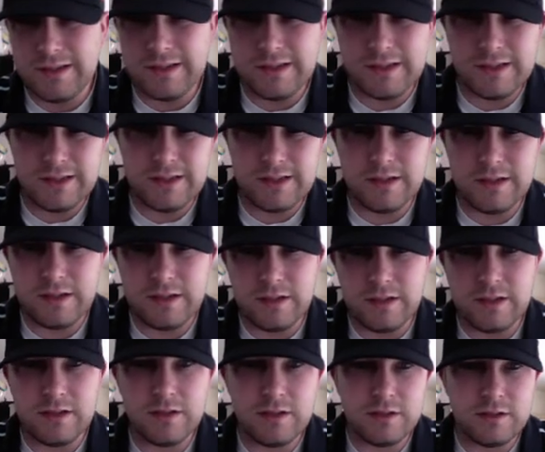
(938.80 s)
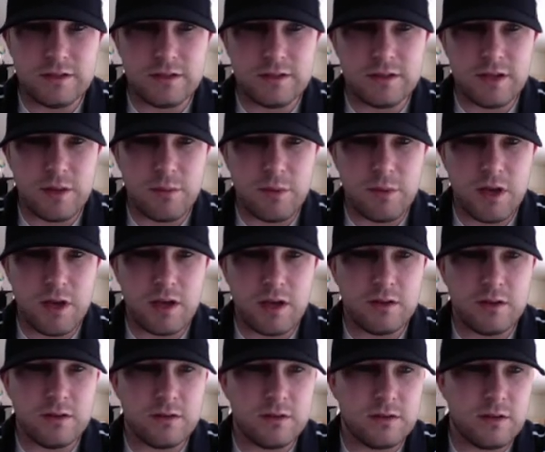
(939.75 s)
And it's not
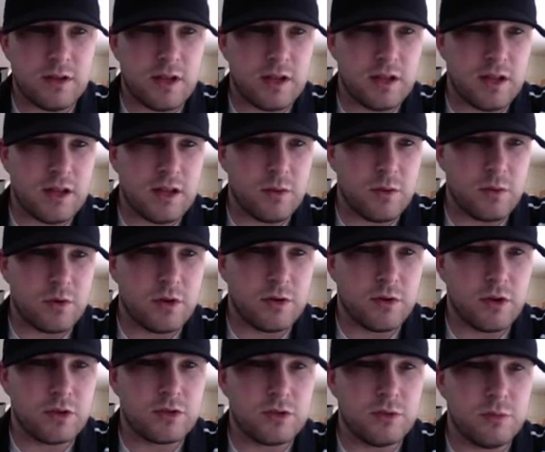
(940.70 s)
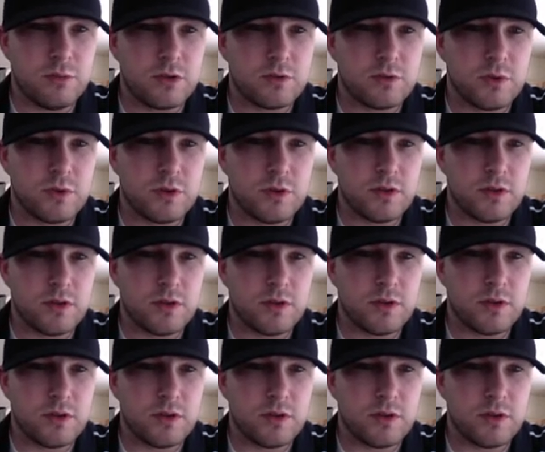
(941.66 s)
bad. I didn't want to go too much with it.